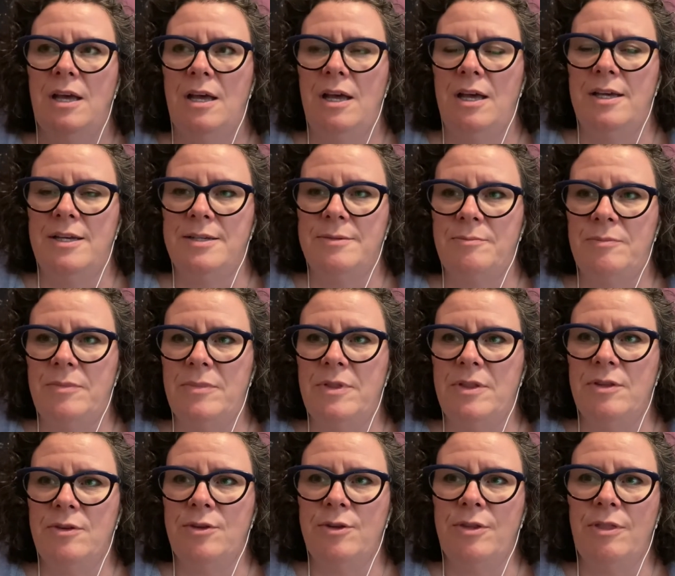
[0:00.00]

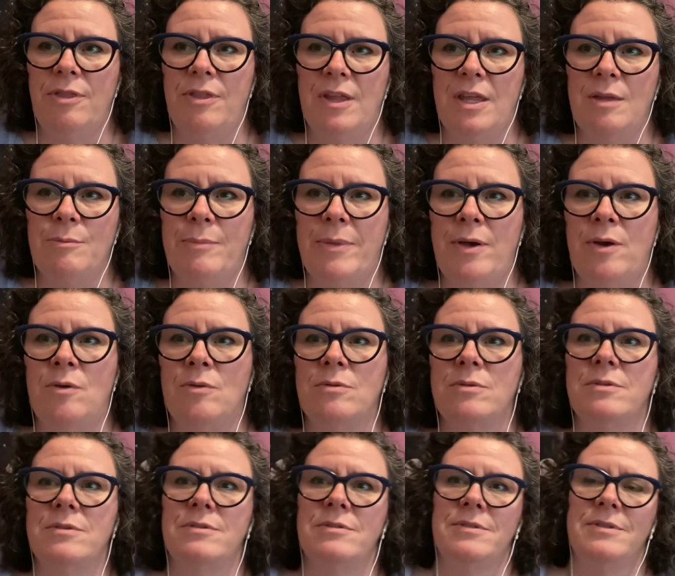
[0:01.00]
The good thing about
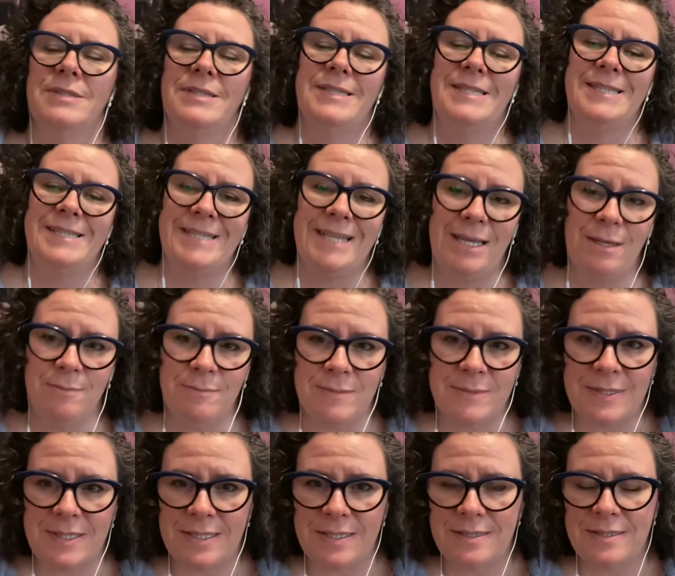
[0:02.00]

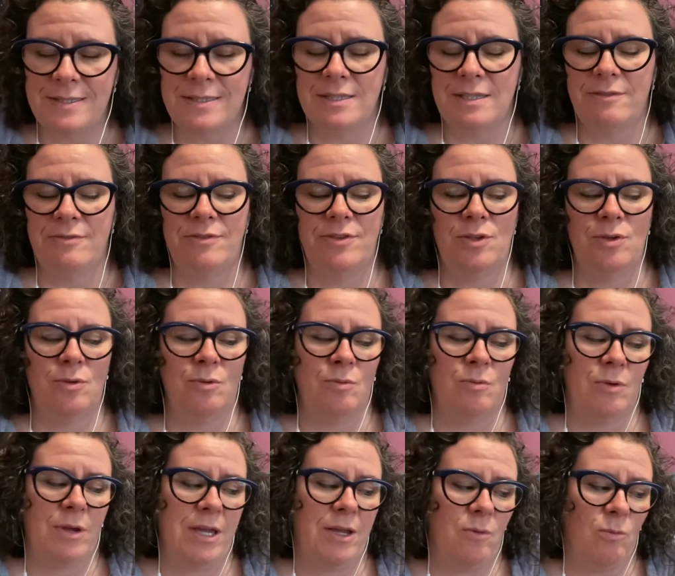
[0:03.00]
stems is if you
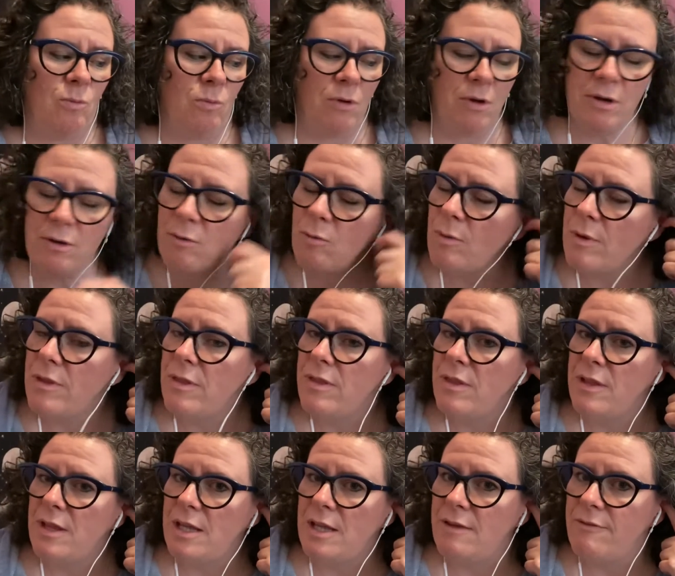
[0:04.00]
can work with
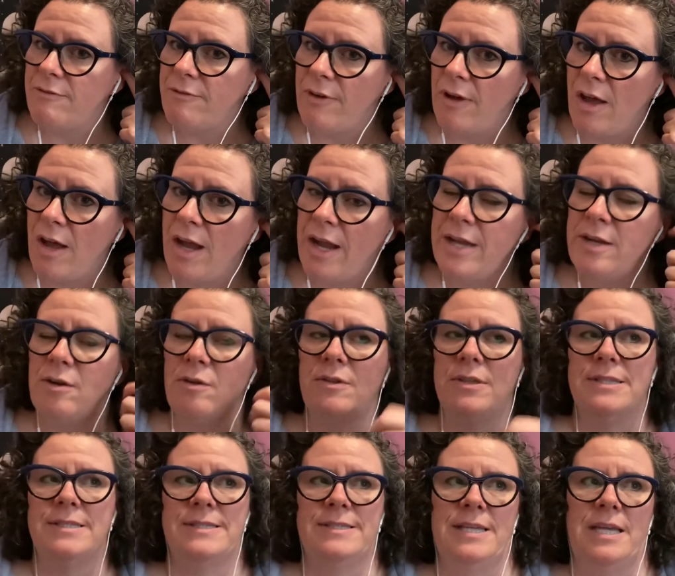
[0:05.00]
the vine or
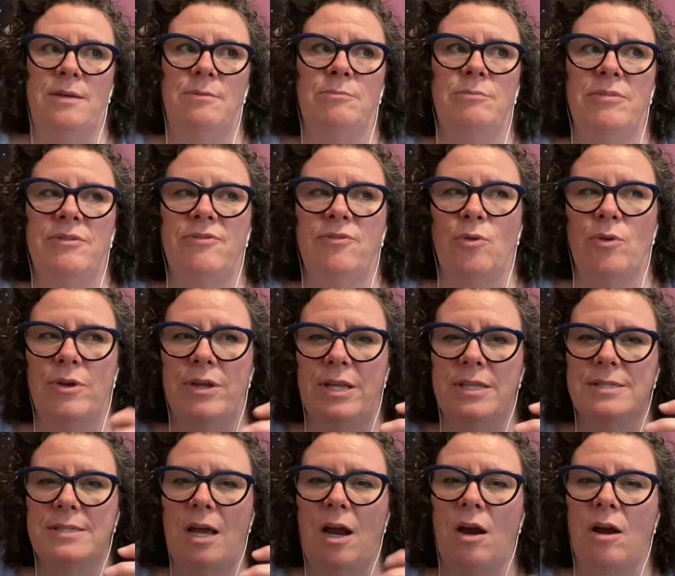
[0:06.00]
the stem before it
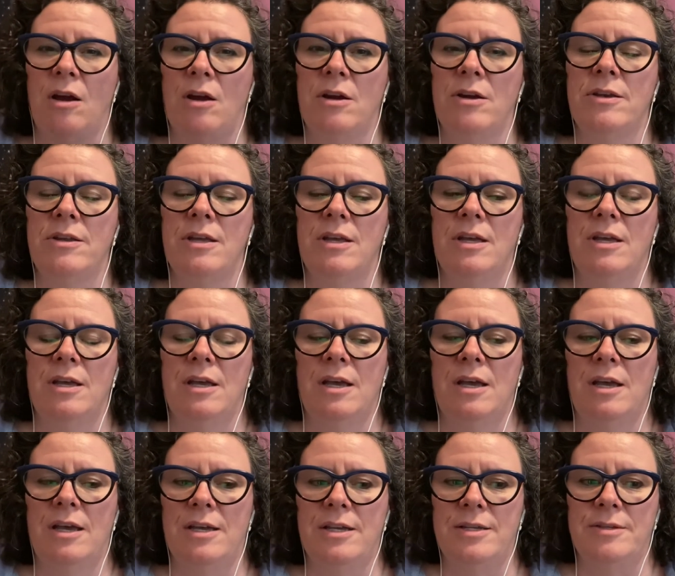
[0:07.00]
gets hard,
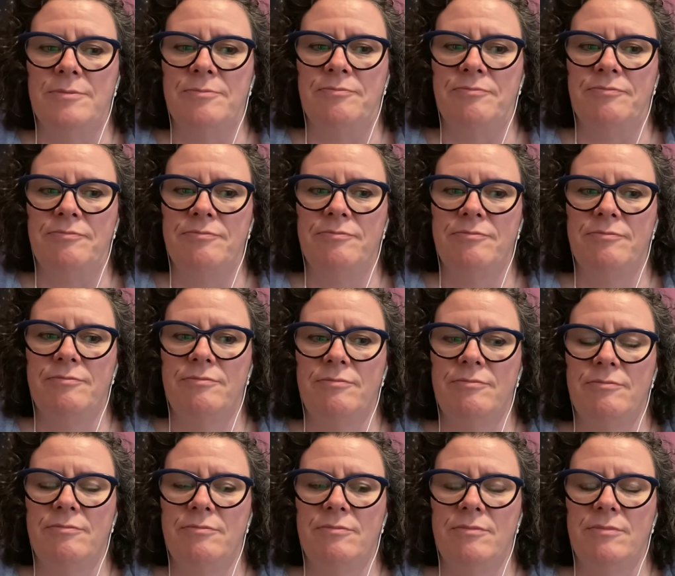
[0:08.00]

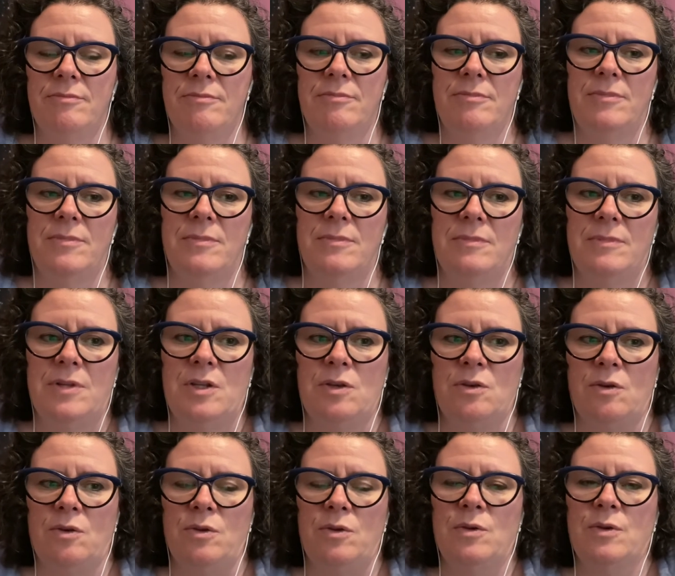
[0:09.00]
you
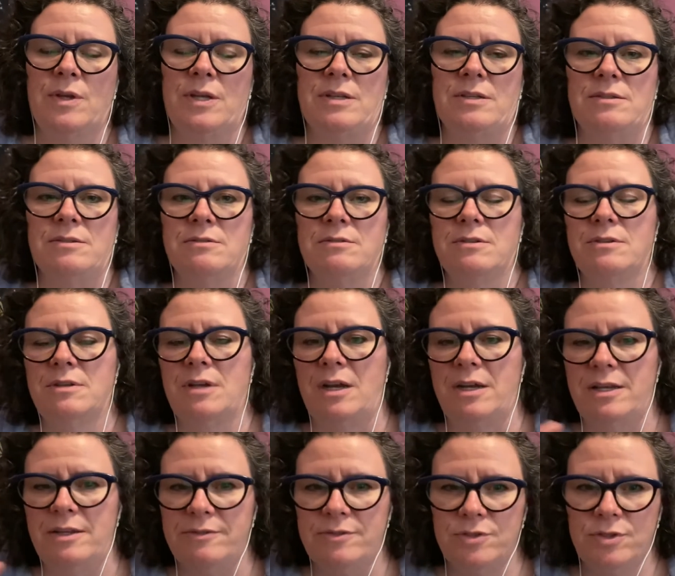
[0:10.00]
know, you can
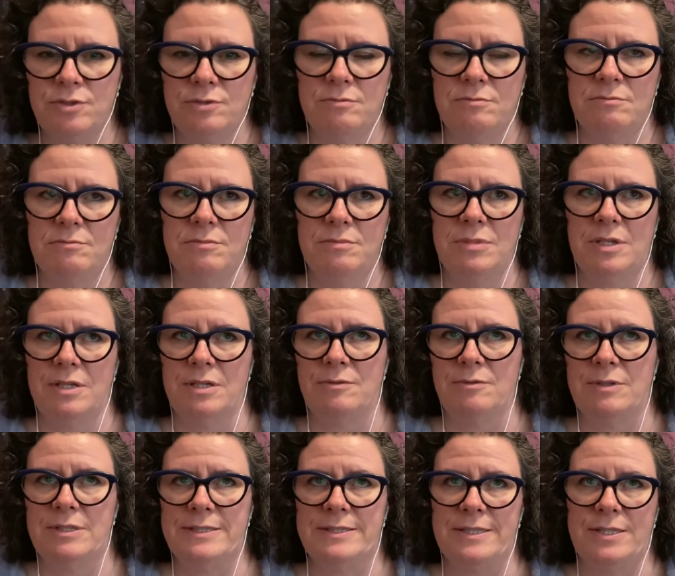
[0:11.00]
kind of, I don't
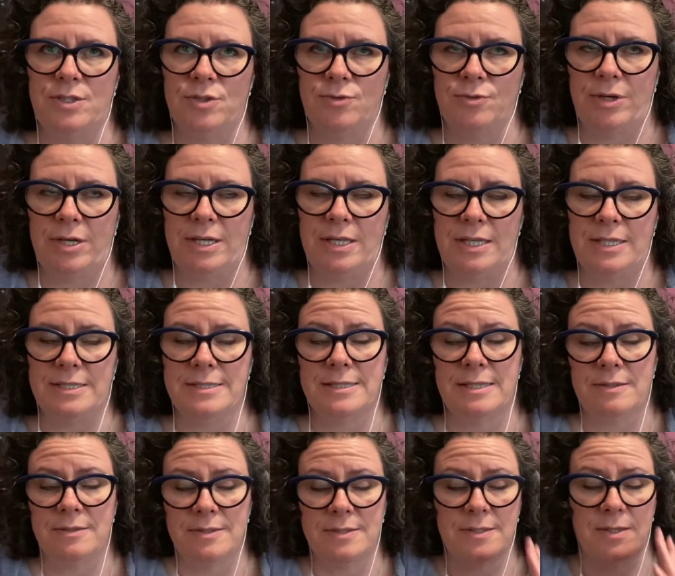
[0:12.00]
want to say train, that
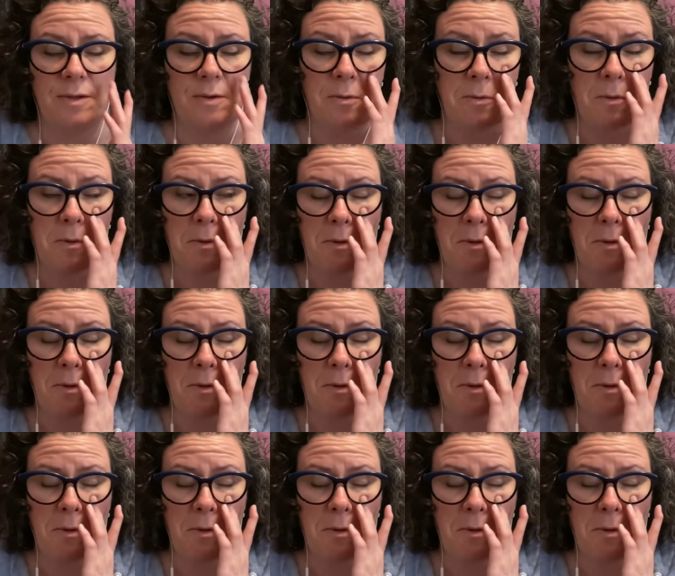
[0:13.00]
sounds so,